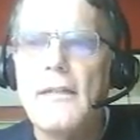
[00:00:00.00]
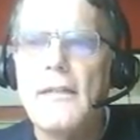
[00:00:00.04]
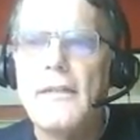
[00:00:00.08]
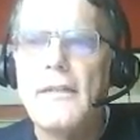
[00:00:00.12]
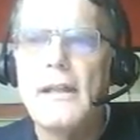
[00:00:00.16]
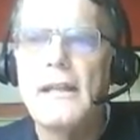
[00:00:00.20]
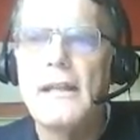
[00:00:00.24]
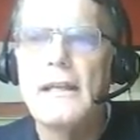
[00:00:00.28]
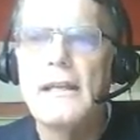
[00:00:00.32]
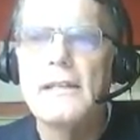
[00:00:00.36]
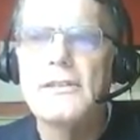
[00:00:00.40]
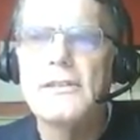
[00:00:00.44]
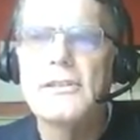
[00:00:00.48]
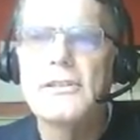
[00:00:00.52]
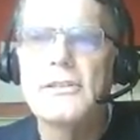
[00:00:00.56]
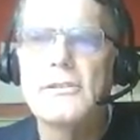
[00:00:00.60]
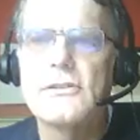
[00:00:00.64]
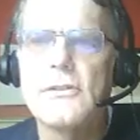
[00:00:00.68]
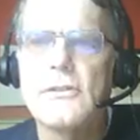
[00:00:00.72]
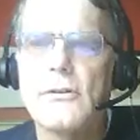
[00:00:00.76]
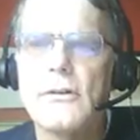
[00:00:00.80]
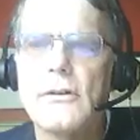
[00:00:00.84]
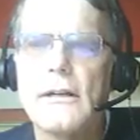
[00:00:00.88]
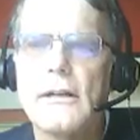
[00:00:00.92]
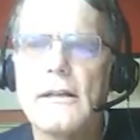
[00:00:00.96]
that
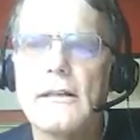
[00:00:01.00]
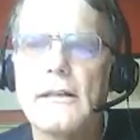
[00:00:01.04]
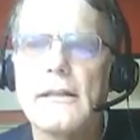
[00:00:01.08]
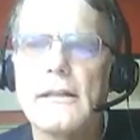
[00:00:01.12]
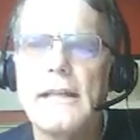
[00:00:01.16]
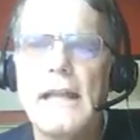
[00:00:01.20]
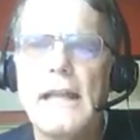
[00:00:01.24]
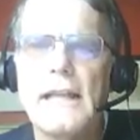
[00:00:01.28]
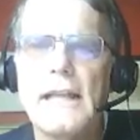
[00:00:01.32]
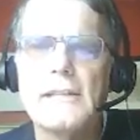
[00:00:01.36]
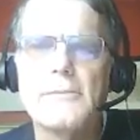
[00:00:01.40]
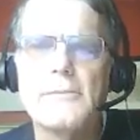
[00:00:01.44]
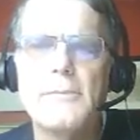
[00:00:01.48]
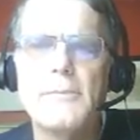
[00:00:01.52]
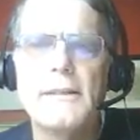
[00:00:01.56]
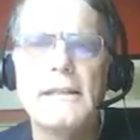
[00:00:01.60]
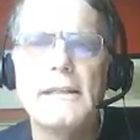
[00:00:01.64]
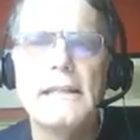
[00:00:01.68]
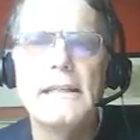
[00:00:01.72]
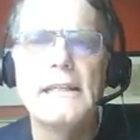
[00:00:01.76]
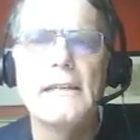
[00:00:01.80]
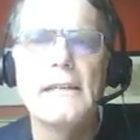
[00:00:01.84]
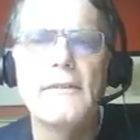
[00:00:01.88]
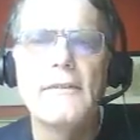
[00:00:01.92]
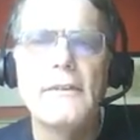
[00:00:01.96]
historically has been
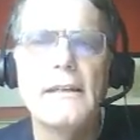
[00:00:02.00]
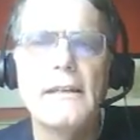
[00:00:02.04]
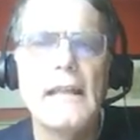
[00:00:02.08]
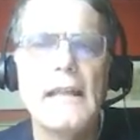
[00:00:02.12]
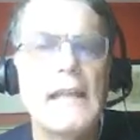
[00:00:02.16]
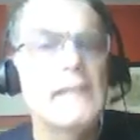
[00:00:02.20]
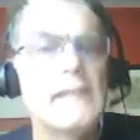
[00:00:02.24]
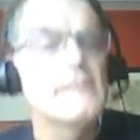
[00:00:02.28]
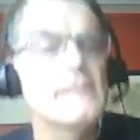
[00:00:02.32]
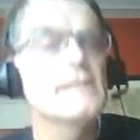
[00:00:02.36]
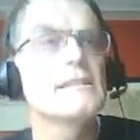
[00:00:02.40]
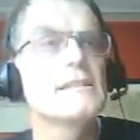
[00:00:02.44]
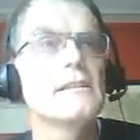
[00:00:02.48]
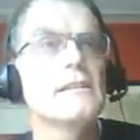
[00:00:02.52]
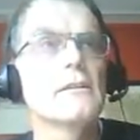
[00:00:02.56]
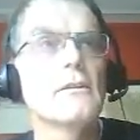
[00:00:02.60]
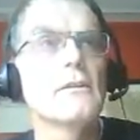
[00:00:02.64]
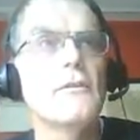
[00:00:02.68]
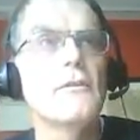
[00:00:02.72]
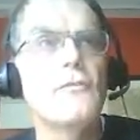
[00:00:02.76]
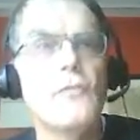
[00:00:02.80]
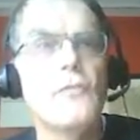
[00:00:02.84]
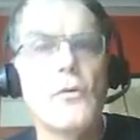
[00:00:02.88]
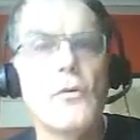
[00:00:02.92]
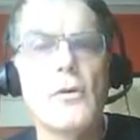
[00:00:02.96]
given and is still
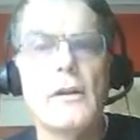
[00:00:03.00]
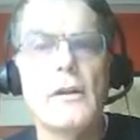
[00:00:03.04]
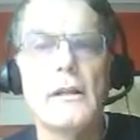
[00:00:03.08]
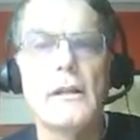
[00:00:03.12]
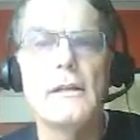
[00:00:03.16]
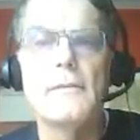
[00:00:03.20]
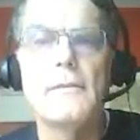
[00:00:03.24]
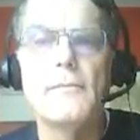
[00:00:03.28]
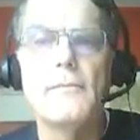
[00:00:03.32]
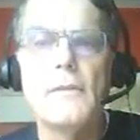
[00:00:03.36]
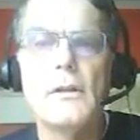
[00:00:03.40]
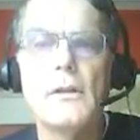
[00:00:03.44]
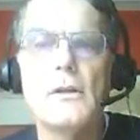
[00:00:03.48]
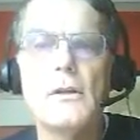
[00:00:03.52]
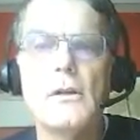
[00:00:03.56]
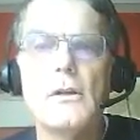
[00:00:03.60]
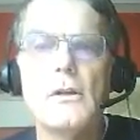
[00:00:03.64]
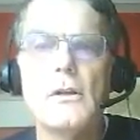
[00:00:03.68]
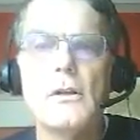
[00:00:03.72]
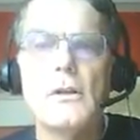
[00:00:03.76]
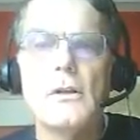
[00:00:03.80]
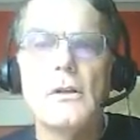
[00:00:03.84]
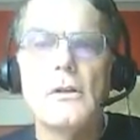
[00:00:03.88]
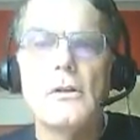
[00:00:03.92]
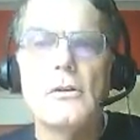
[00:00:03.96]
afforded
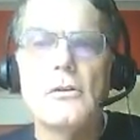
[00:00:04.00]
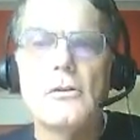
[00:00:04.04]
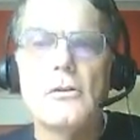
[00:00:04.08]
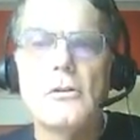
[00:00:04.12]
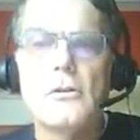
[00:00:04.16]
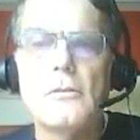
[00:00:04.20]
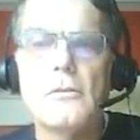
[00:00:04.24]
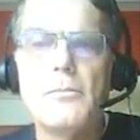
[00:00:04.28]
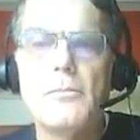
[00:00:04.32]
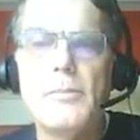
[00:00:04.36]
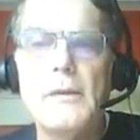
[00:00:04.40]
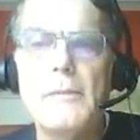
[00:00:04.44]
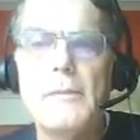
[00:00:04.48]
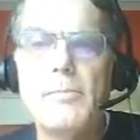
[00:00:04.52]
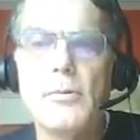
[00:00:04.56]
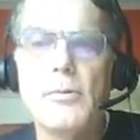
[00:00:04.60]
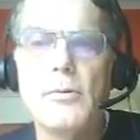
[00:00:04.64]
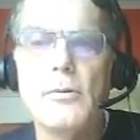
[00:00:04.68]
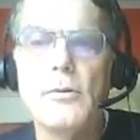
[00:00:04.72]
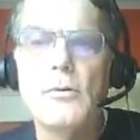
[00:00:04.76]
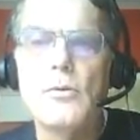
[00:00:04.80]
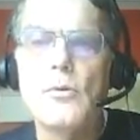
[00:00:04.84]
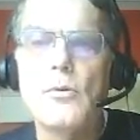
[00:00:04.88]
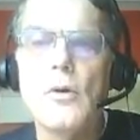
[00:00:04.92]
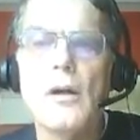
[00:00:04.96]
to
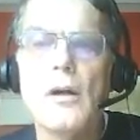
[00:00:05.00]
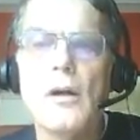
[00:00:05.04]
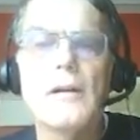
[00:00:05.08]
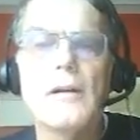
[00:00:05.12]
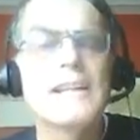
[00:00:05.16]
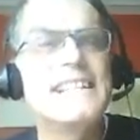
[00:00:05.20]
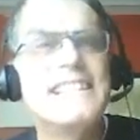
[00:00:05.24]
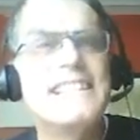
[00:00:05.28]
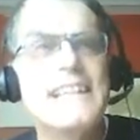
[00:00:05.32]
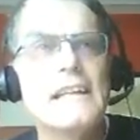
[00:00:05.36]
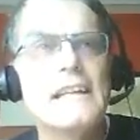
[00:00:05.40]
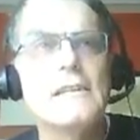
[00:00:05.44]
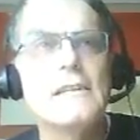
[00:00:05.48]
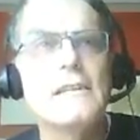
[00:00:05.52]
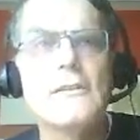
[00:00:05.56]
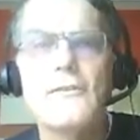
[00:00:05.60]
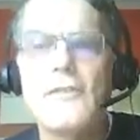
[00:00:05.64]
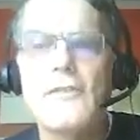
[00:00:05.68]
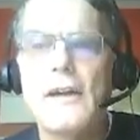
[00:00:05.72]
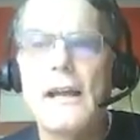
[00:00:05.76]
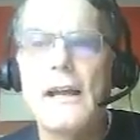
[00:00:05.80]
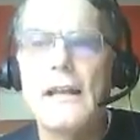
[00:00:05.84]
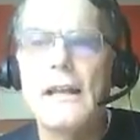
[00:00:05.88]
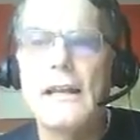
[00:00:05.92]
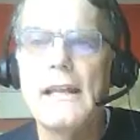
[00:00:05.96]
people who are
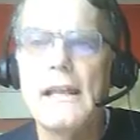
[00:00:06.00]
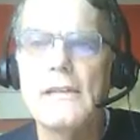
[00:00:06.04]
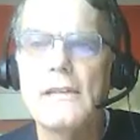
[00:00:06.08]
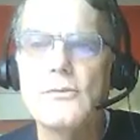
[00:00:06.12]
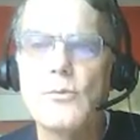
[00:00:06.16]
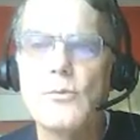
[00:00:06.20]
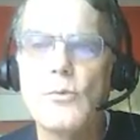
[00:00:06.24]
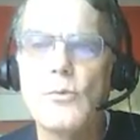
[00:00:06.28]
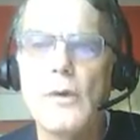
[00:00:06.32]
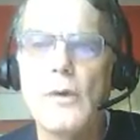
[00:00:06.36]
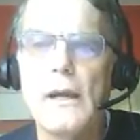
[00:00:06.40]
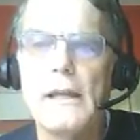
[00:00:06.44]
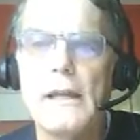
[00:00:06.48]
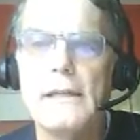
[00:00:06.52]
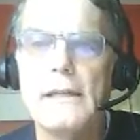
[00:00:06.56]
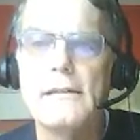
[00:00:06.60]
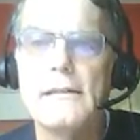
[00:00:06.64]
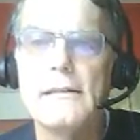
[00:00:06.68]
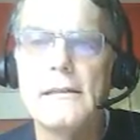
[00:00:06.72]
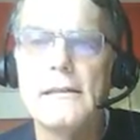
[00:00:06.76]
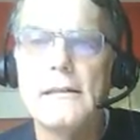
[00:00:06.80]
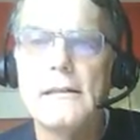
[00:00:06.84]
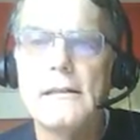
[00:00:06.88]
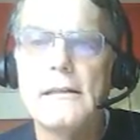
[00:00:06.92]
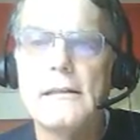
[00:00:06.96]
identified as white
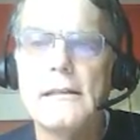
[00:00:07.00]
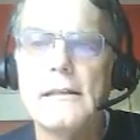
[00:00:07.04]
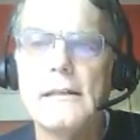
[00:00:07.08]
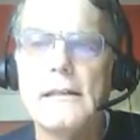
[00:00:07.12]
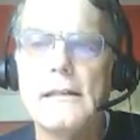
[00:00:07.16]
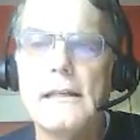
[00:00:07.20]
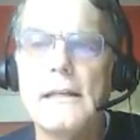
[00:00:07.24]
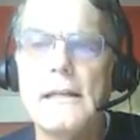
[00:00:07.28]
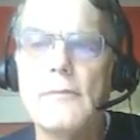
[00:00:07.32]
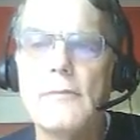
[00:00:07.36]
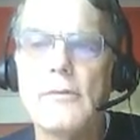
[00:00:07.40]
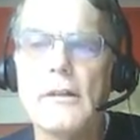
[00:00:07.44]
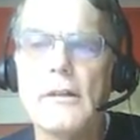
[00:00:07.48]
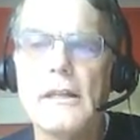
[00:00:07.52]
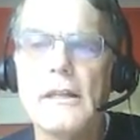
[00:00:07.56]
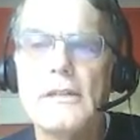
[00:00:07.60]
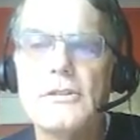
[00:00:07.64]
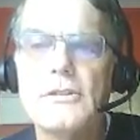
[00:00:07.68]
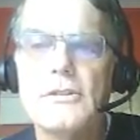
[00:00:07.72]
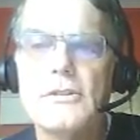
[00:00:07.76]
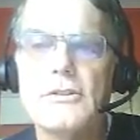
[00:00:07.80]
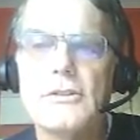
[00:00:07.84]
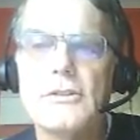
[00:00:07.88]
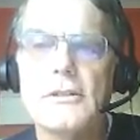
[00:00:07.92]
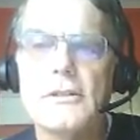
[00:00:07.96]
in
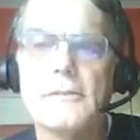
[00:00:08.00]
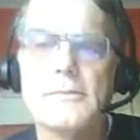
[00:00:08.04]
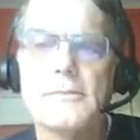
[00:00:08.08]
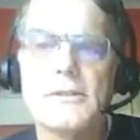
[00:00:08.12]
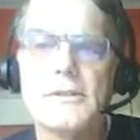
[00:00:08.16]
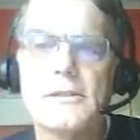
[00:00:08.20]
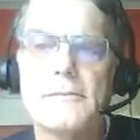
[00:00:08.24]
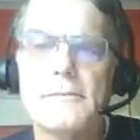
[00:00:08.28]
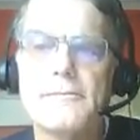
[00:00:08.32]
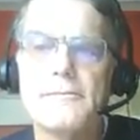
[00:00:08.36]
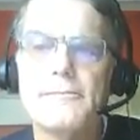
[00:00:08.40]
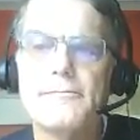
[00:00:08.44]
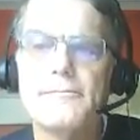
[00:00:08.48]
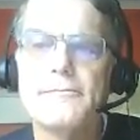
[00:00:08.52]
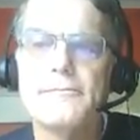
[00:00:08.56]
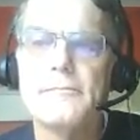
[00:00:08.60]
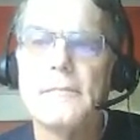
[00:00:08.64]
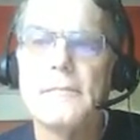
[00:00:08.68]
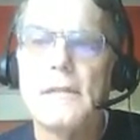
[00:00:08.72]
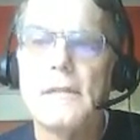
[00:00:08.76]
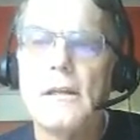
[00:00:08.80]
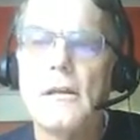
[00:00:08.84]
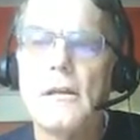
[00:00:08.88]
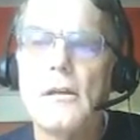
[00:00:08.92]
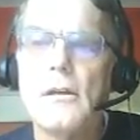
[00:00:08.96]
relationships.
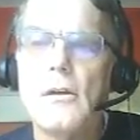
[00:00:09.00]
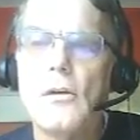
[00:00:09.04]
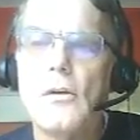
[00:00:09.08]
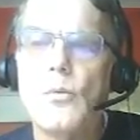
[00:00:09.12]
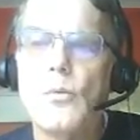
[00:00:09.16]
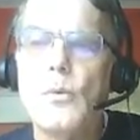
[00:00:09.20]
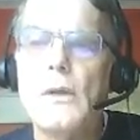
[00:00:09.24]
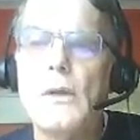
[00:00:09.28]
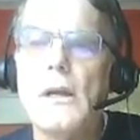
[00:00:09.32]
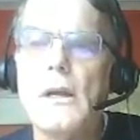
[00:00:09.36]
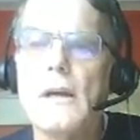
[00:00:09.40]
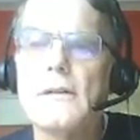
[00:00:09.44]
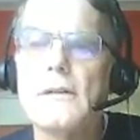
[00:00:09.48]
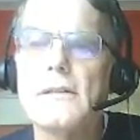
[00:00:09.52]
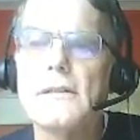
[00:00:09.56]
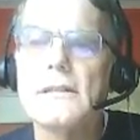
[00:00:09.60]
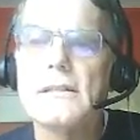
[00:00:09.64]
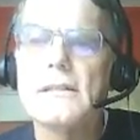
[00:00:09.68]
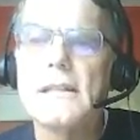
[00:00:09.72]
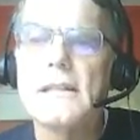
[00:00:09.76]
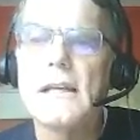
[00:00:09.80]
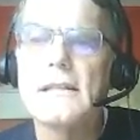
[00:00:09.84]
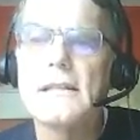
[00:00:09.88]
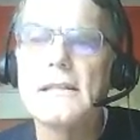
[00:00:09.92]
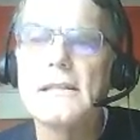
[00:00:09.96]
We are
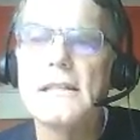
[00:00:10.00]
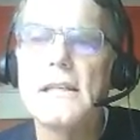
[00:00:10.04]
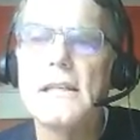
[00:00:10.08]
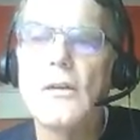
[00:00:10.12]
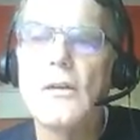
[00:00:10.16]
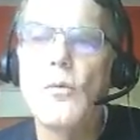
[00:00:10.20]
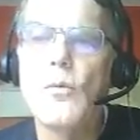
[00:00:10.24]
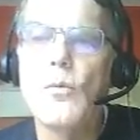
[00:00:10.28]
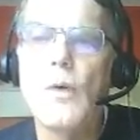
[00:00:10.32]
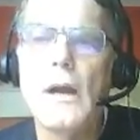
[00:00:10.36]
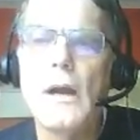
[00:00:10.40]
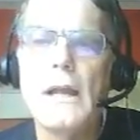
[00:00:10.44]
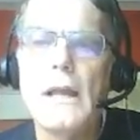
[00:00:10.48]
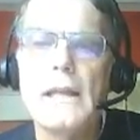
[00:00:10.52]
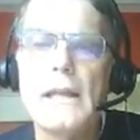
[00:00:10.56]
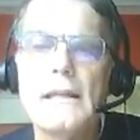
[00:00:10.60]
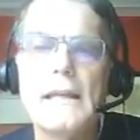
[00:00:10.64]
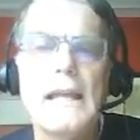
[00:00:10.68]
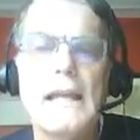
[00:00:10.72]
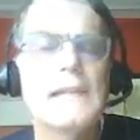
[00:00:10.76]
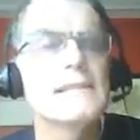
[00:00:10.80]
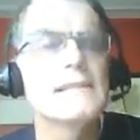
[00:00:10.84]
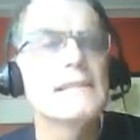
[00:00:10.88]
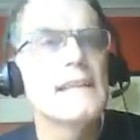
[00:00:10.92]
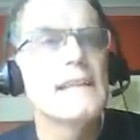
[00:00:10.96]
discussing white
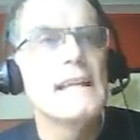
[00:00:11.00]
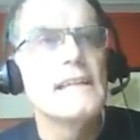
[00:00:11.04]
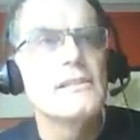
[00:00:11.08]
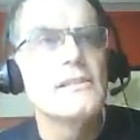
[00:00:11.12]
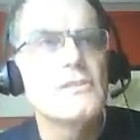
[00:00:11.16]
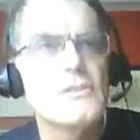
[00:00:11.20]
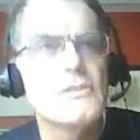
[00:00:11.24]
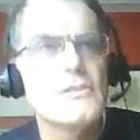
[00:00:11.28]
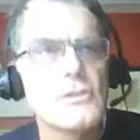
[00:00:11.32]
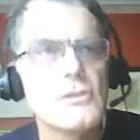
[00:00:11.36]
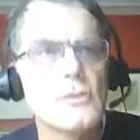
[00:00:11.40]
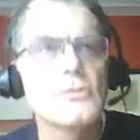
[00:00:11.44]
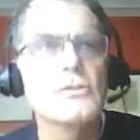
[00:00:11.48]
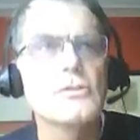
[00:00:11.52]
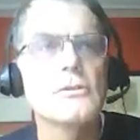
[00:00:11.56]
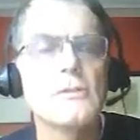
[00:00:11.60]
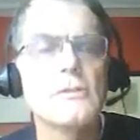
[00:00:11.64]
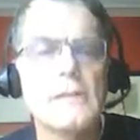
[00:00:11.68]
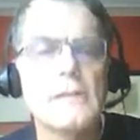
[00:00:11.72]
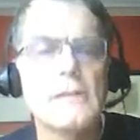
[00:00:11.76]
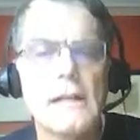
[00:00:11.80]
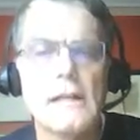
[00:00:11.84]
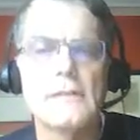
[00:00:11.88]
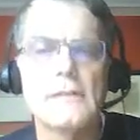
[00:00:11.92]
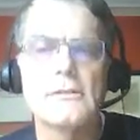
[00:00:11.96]
as a social
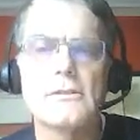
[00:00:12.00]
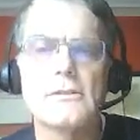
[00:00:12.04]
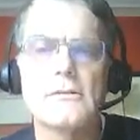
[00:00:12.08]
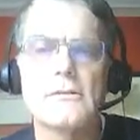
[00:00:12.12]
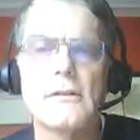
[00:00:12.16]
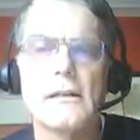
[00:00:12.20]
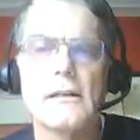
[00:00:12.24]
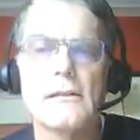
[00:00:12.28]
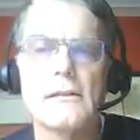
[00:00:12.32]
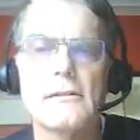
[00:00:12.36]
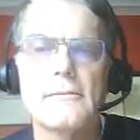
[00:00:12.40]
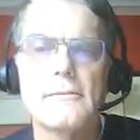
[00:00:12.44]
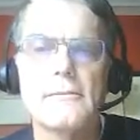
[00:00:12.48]
construct.